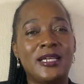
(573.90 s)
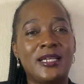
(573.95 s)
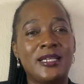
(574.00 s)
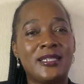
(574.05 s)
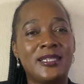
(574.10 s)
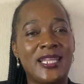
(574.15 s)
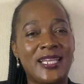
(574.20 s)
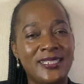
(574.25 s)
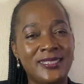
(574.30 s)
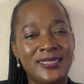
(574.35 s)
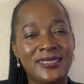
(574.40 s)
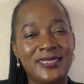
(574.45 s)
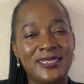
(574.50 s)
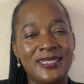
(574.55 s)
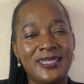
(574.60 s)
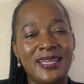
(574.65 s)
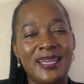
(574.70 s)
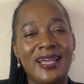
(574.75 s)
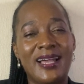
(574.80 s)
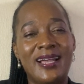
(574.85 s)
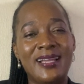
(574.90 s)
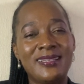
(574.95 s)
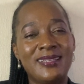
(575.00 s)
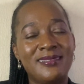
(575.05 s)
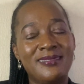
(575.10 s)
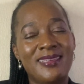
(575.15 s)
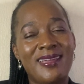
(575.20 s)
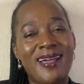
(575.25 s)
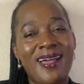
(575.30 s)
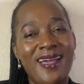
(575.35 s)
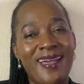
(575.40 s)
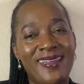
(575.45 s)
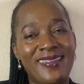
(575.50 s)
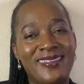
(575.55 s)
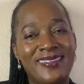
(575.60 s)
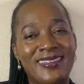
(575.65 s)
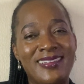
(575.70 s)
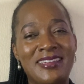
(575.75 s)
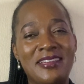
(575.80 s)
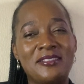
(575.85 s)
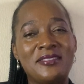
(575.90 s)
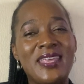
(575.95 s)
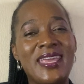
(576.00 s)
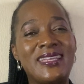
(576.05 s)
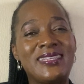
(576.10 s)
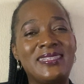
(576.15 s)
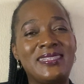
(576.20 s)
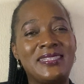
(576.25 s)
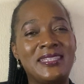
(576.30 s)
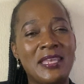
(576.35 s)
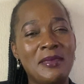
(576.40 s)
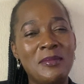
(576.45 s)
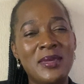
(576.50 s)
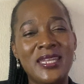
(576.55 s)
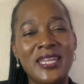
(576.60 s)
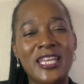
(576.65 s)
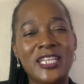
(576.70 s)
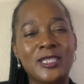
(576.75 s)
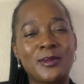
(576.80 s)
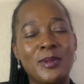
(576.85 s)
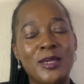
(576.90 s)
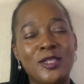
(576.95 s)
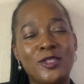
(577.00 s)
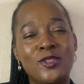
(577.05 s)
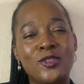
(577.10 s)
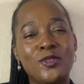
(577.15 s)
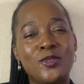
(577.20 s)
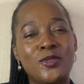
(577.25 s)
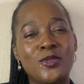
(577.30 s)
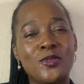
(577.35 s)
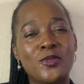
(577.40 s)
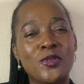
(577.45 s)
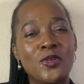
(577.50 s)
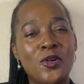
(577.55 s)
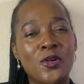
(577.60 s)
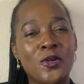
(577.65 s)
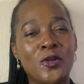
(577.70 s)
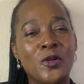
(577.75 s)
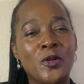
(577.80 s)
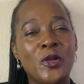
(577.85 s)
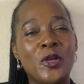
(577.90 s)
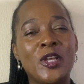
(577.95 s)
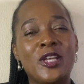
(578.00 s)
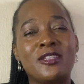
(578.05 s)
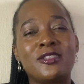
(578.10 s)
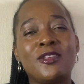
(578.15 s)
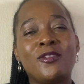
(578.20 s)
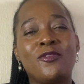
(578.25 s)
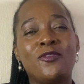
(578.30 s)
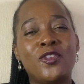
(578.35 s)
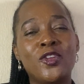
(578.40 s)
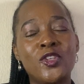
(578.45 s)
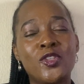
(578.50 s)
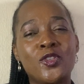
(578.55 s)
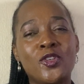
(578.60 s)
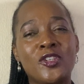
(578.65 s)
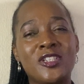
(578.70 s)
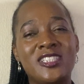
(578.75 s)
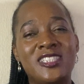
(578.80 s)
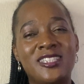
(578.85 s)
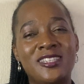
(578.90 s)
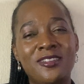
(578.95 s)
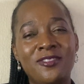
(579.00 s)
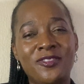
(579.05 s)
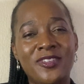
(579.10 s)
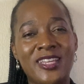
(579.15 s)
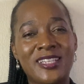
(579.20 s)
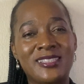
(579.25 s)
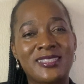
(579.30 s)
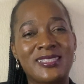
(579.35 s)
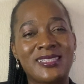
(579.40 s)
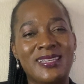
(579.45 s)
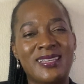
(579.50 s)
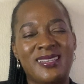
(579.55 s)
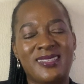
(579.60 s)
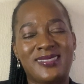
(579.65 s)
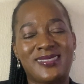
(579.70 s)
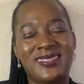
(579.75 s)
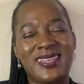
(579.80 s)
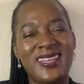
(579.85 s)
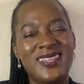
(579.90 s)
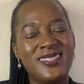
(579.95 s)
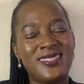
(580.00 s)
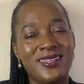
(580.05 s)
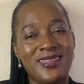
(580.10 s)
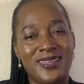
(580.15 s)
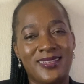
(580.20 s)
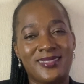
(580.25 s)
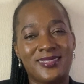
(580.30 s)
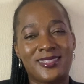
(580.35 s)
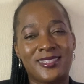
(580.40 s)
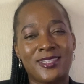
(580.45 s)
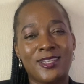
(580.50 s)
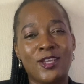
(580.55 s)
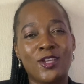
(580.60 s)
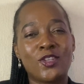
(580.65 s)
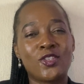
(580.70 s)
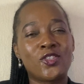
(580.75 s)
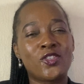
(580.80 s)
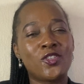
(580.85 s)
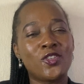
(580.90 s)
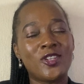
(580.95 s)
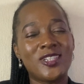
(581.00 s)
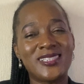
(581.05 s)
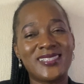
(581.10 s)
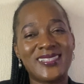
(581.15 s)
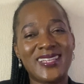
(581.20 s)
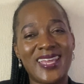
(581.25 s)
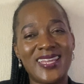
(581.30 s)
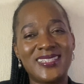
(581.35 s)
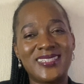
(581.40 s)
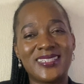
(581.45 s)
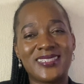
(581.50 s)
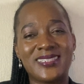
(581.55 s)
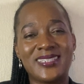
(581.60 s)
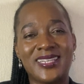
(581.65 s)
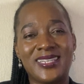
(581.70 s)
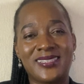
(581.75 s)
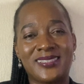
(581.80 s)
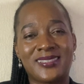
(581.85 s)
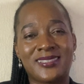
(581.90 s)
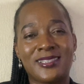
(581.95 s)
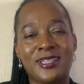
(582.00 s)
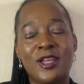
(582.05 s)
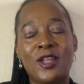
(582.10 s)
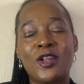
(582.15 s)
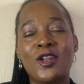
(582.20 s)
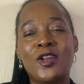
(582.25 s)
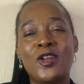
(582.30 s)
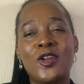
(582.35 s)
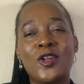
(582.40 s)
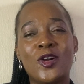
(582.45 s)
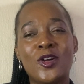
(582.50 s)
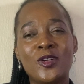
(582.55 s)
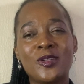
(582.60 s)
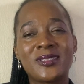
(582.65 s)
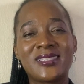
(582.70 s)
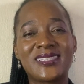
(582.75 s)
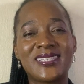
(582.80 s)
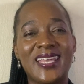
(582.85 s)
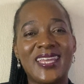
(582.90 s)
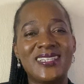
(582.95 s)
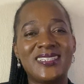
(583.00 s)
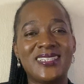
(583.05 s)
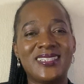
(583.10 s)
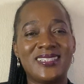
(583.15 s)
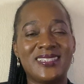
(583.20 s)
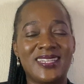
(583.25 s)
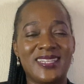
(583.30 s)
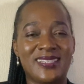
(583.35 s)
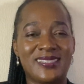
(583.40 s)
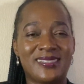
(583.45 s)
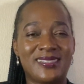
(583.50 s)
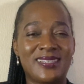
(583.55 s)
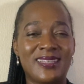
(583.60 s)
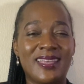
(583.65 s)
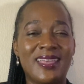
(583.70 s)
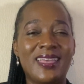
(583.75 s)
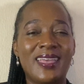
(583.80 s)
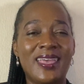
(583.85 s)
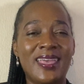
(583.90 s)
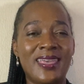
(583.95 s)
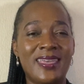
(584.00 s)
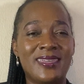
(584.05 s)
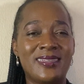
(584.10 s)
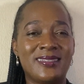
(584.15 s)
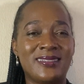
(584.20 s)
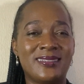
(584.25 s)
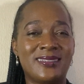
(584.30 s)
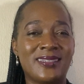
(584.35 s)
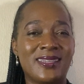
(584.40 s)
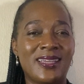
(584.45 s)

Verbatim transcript: Lastly, under the eye, the examiner expects you to know the visual defects such as short-sightedness, long-sightedness, and